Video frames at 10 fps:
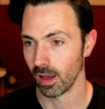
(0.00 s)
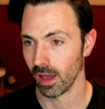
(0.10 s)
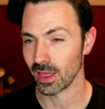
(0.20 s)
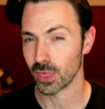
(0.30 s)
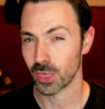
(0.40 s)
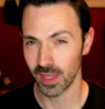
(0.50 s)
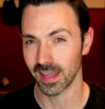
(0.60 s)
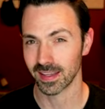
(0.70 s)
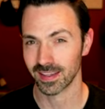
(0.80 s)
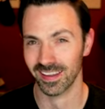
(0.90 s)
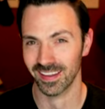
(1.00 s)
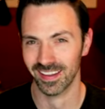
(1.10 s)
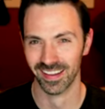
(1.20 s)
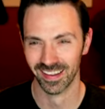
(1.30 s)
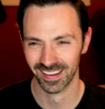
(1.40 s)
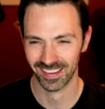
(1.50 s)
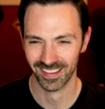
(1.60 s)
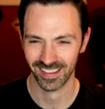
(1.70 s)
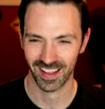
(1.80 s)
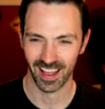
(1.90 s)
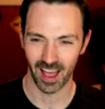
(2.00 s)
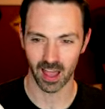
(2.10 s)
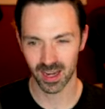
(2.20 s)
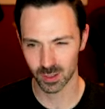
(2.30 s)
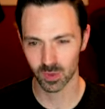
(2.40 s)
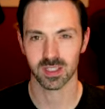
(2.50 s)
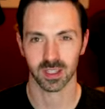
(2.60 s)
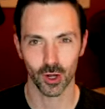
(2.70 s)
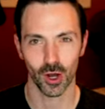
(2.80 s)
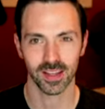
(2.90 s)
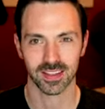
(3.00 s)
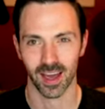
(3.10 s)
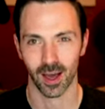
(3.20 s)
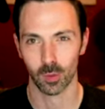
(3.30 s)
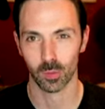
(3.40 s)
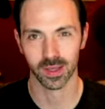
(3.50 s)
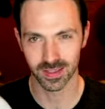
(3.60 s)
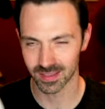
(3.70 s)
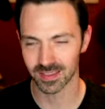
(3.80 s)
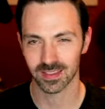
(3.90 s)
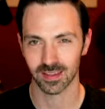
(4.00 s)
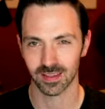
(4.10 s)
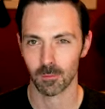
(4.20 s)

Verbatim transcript: I think I got to switch to the cons now because it's